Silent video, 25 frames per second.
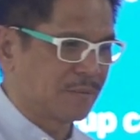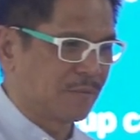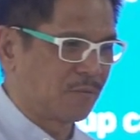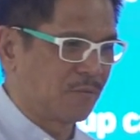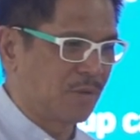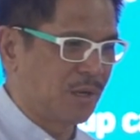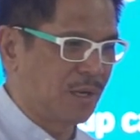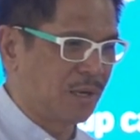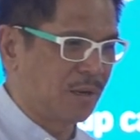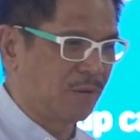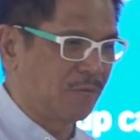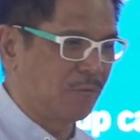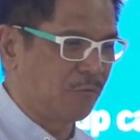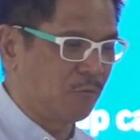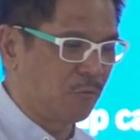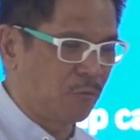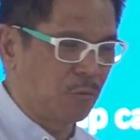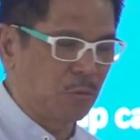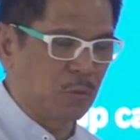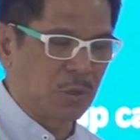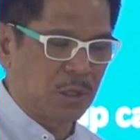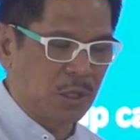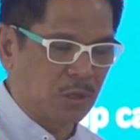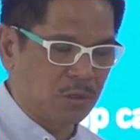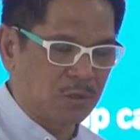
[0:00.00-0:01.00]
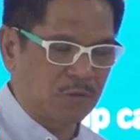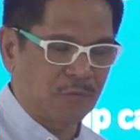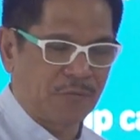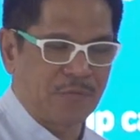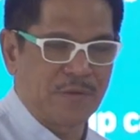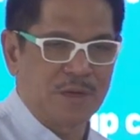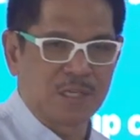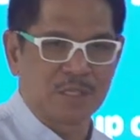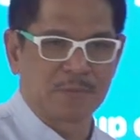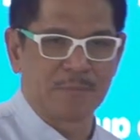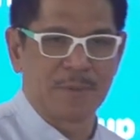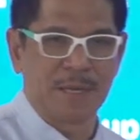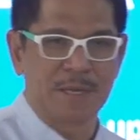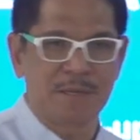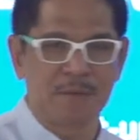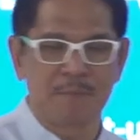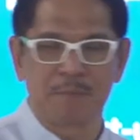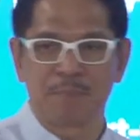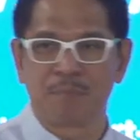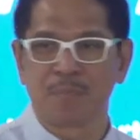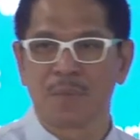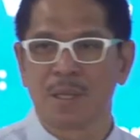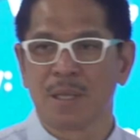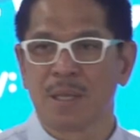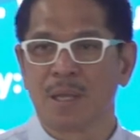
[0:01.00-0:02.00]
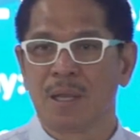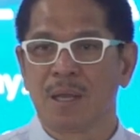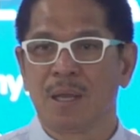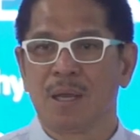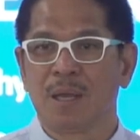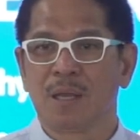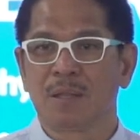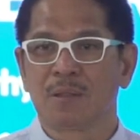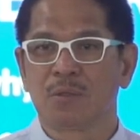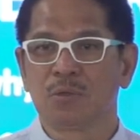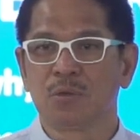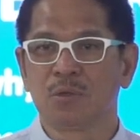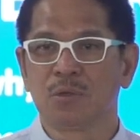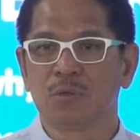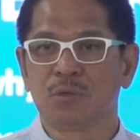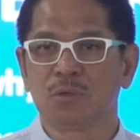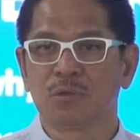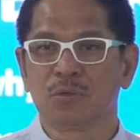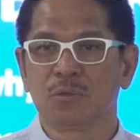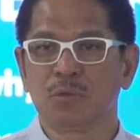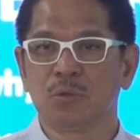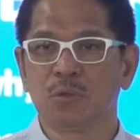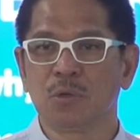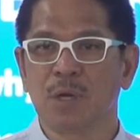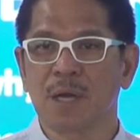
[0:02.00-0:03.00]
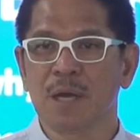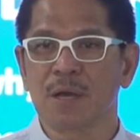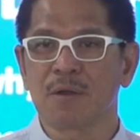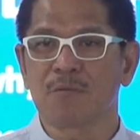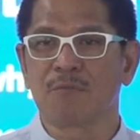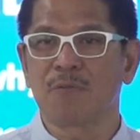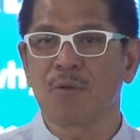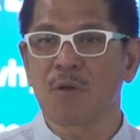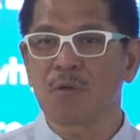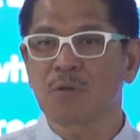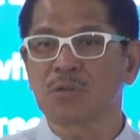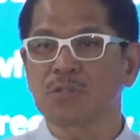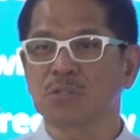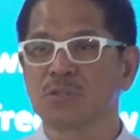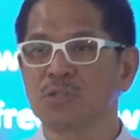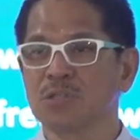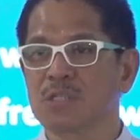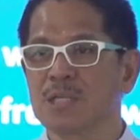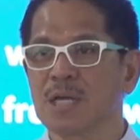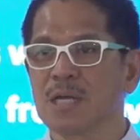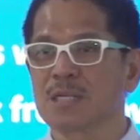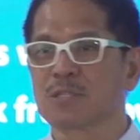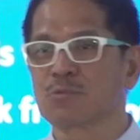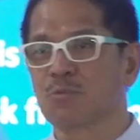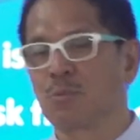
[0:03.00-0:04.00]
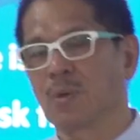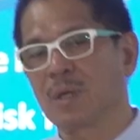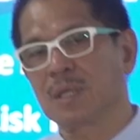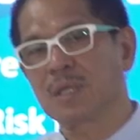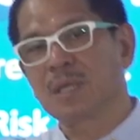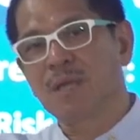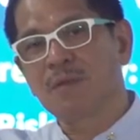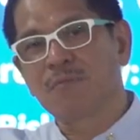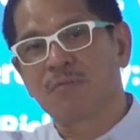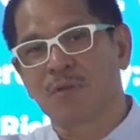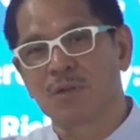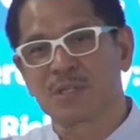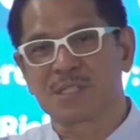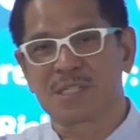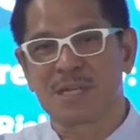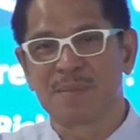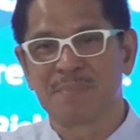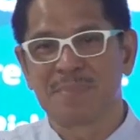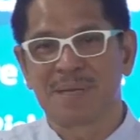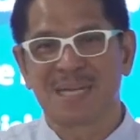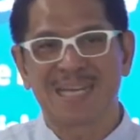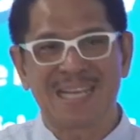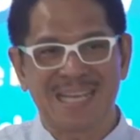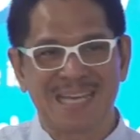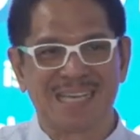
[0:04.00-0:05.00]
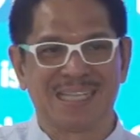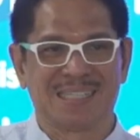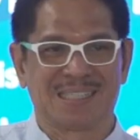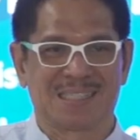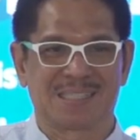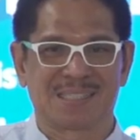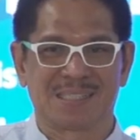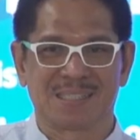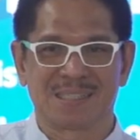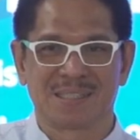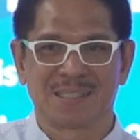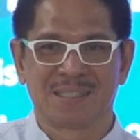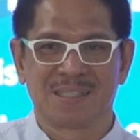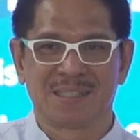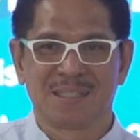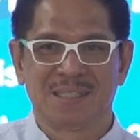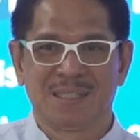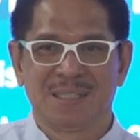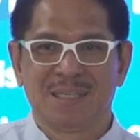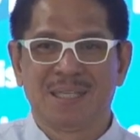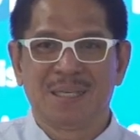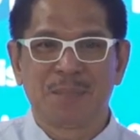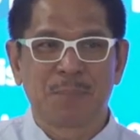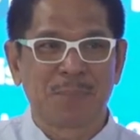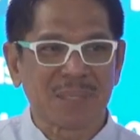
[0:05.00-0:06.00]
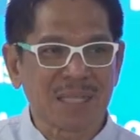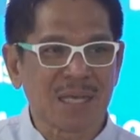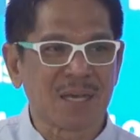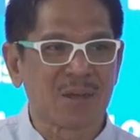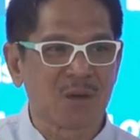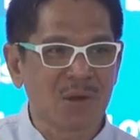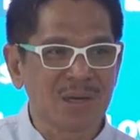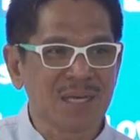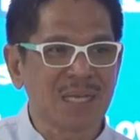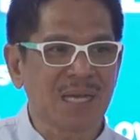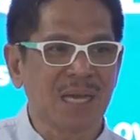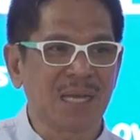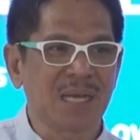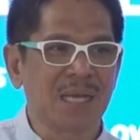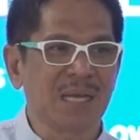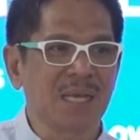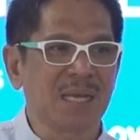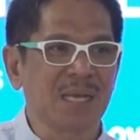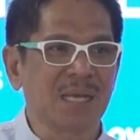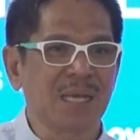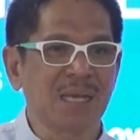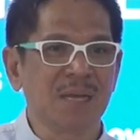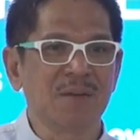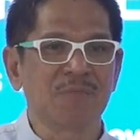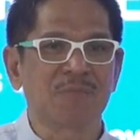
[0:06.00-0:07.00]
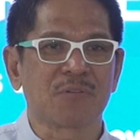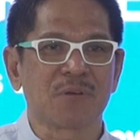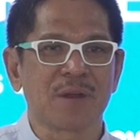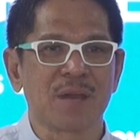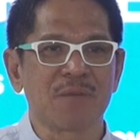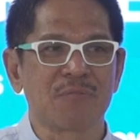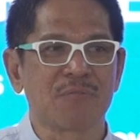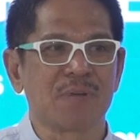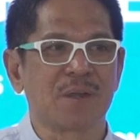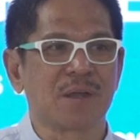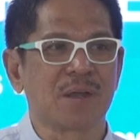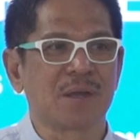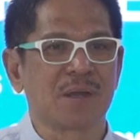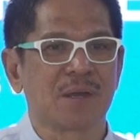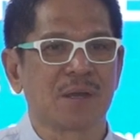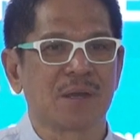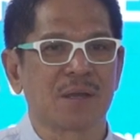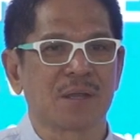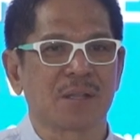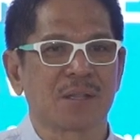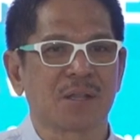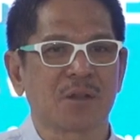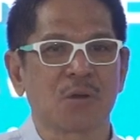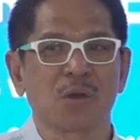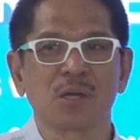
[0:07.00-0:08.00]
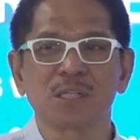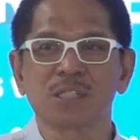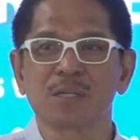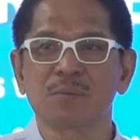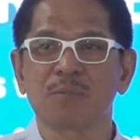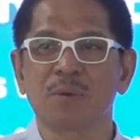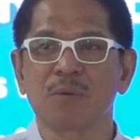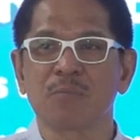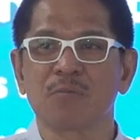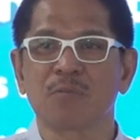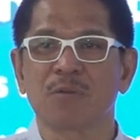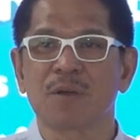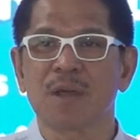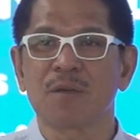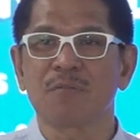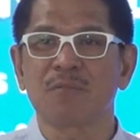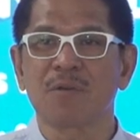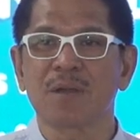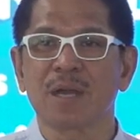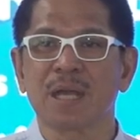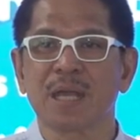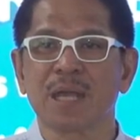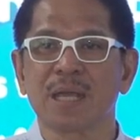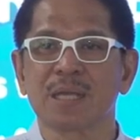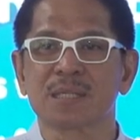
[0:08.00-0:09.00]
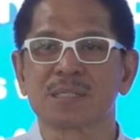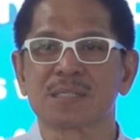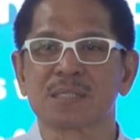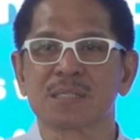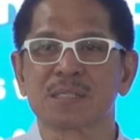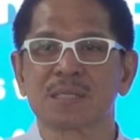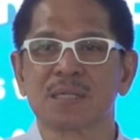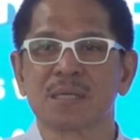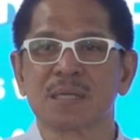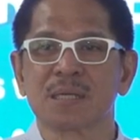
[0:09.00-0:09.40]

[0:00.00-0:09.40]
well, without offense, man, who are focused on just working for somebody else. But ironically, in Forever, the concept of Forever is,